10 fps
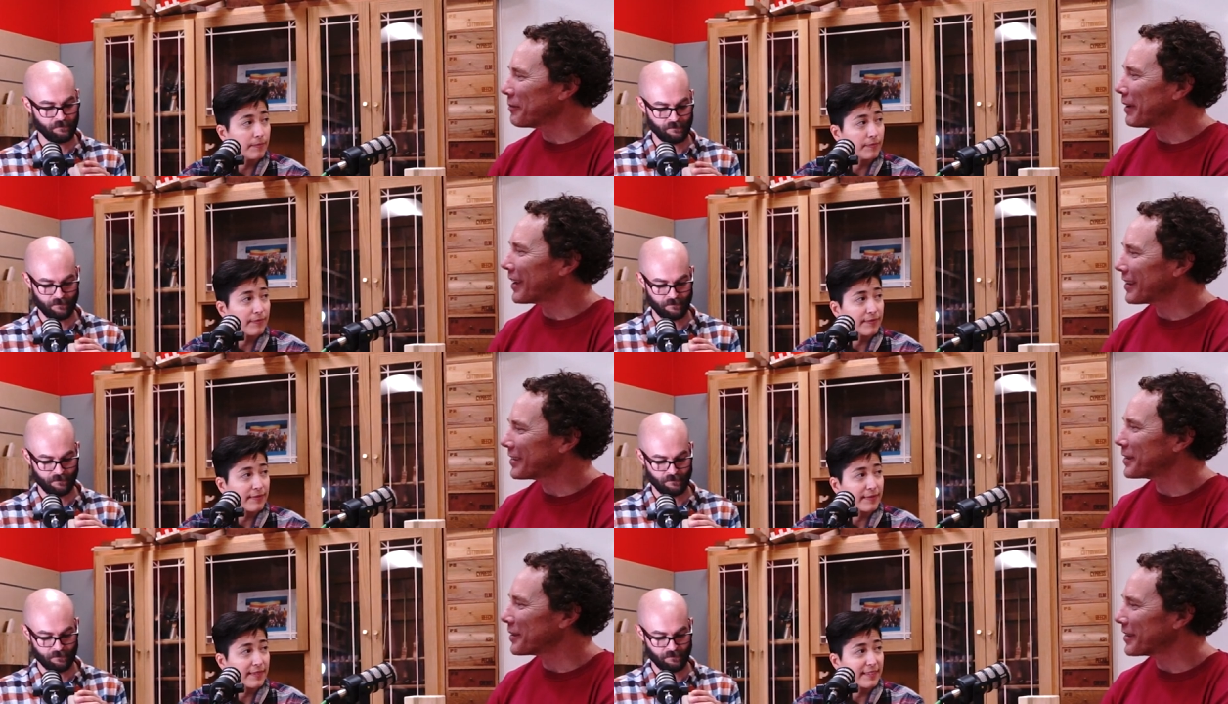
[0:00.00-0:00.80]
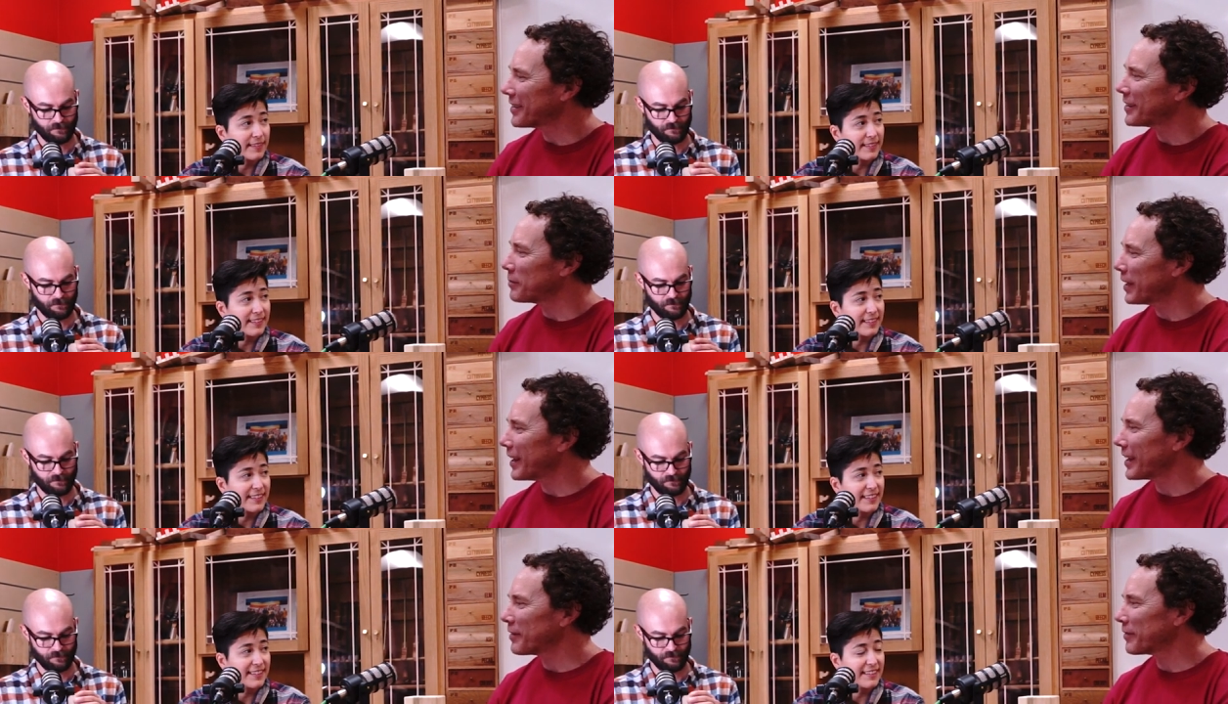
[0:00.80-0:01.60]
Speaker 1: of my students to
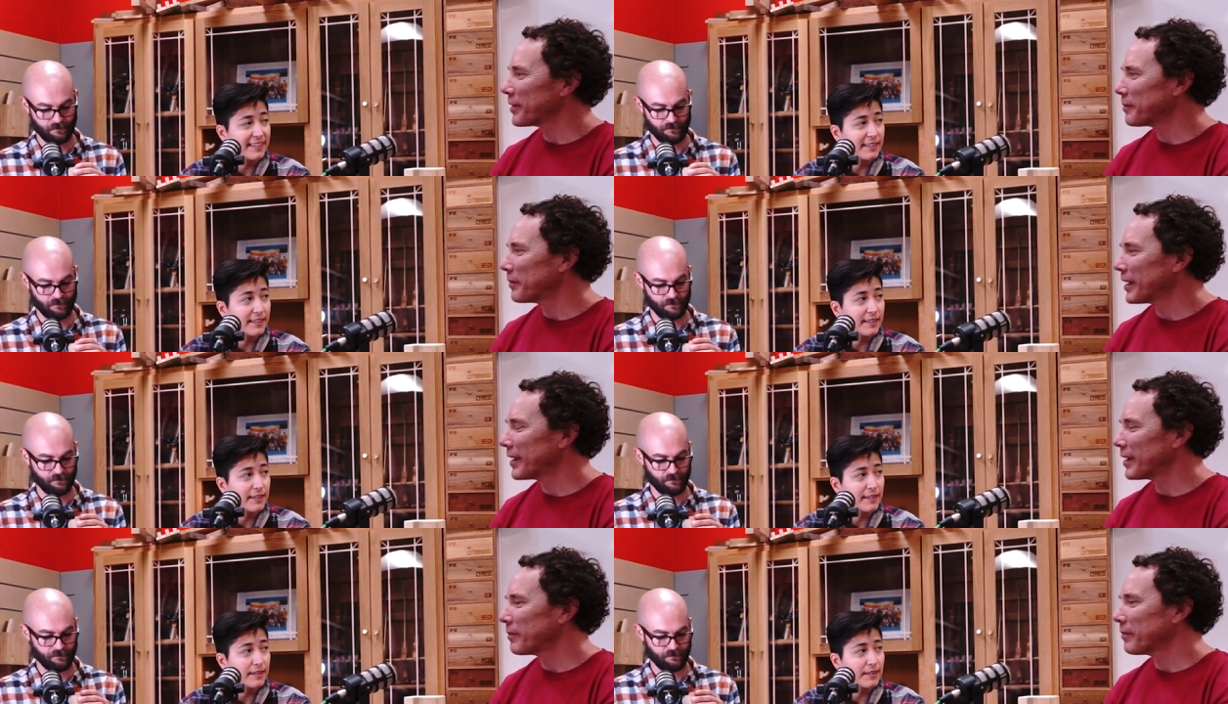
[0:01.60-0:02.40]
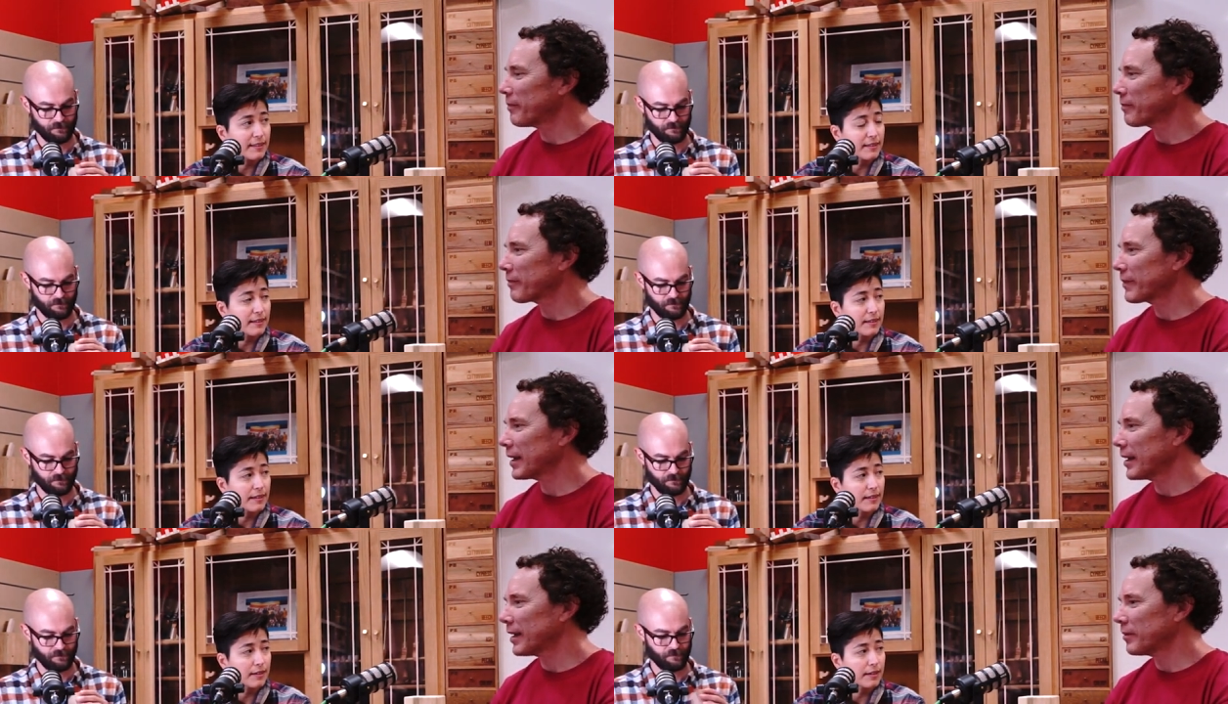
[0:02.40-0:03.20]
buy from um,
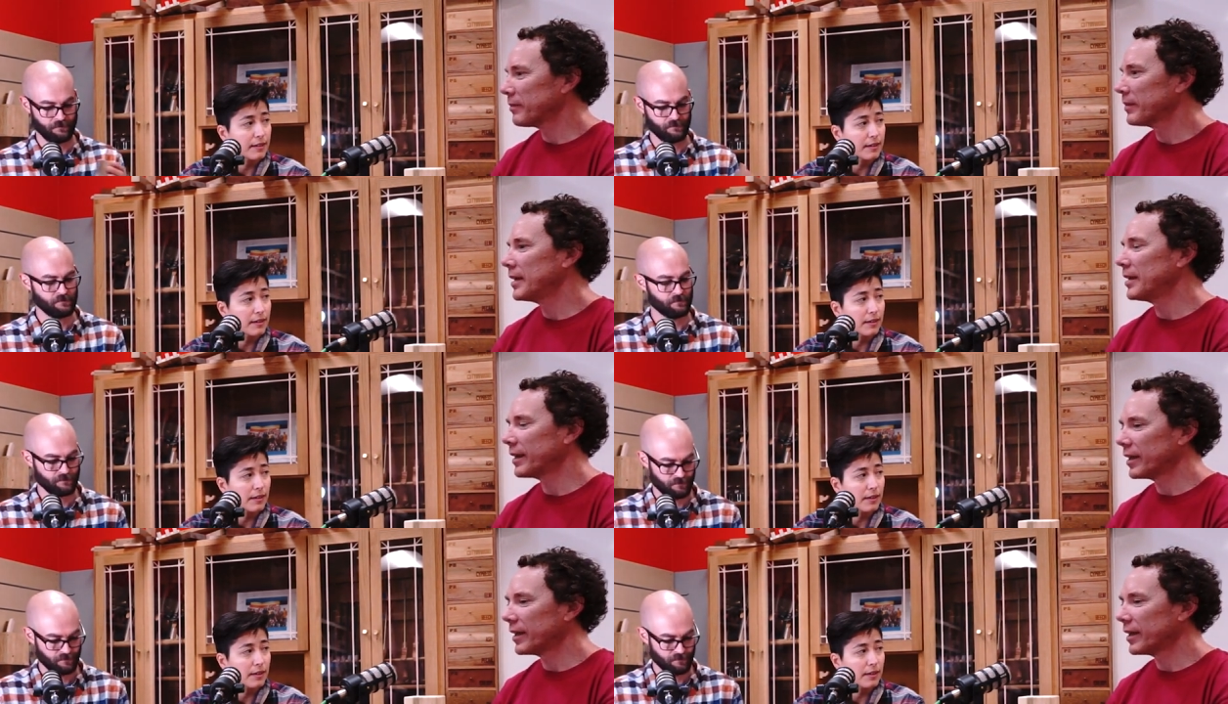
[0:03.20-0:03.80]
um, Hida